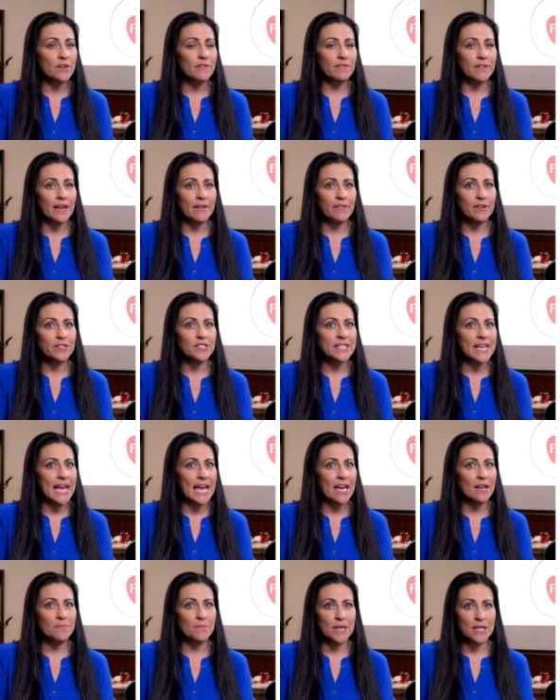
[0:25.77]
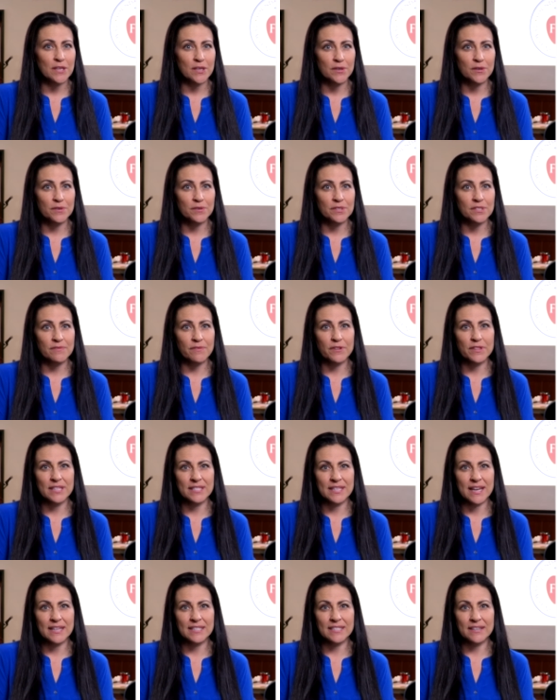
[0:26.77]
flavors can't be used for
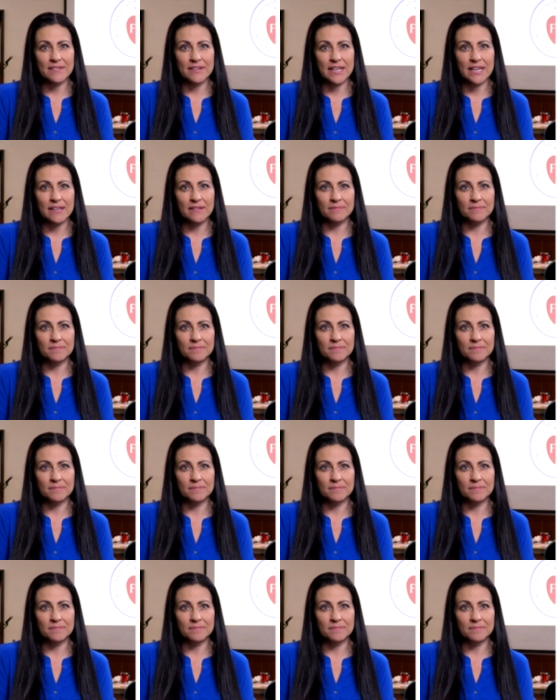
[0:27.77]
this activity.